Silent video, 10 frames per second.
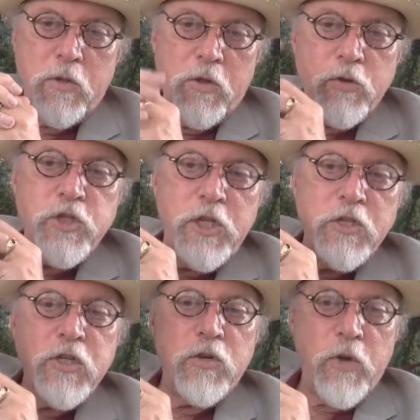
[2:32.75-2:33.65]
their
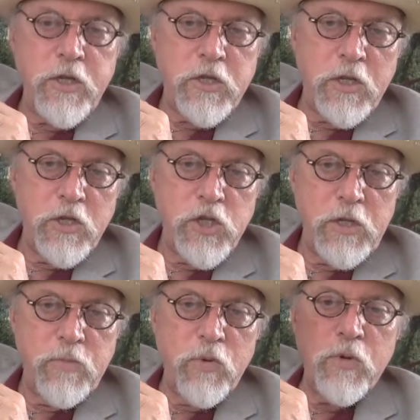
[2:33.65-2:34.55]
genes increased in the
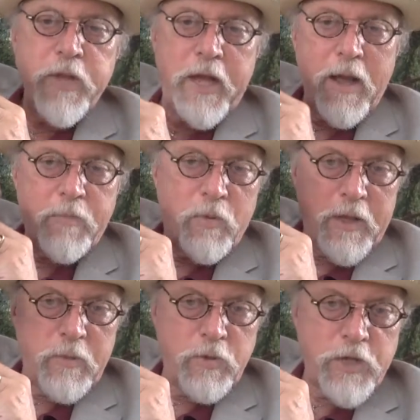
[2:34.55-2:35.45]
gene pool, they got
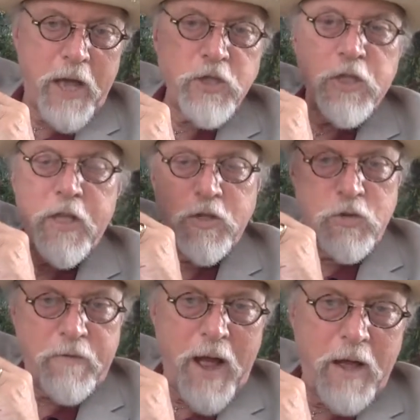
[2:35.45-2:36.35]
parental protection, they
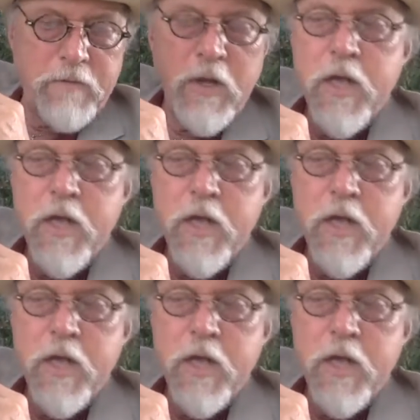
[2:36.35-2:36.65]
survived.